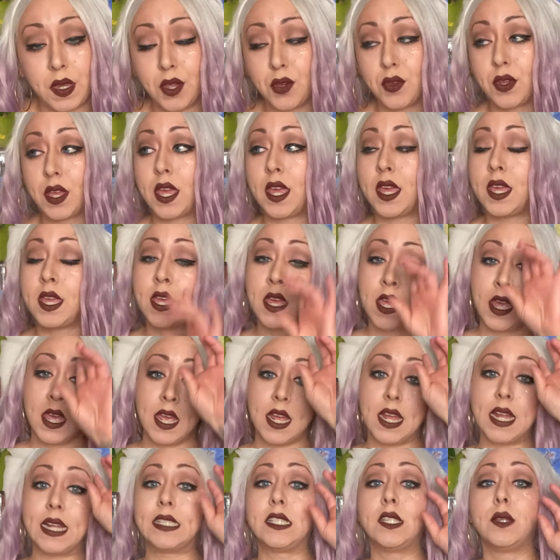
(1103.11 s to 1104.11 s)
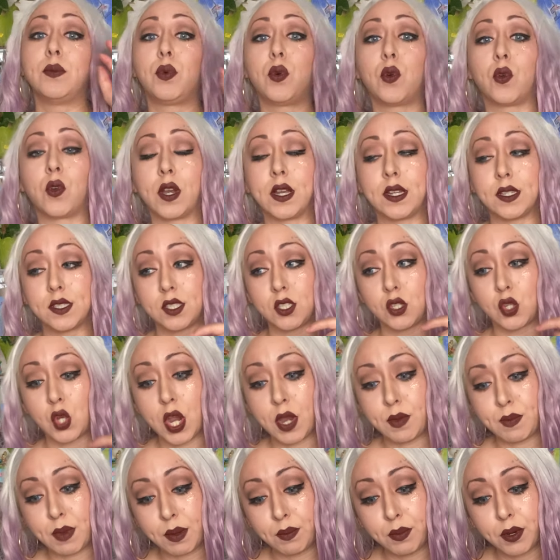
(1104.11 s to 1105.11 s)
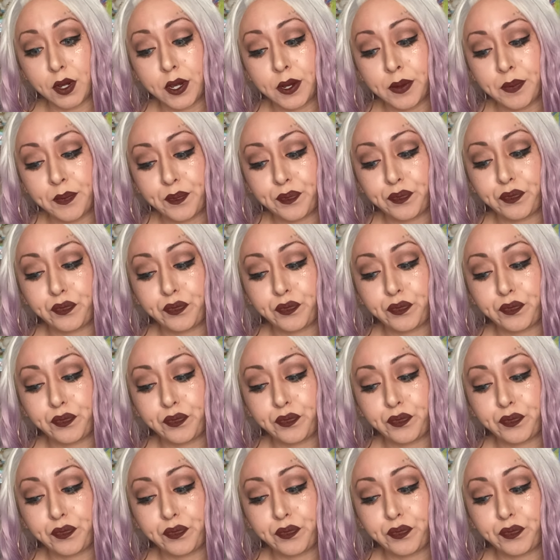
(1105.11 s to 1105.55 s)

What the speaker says: Okay, it's important. So I remember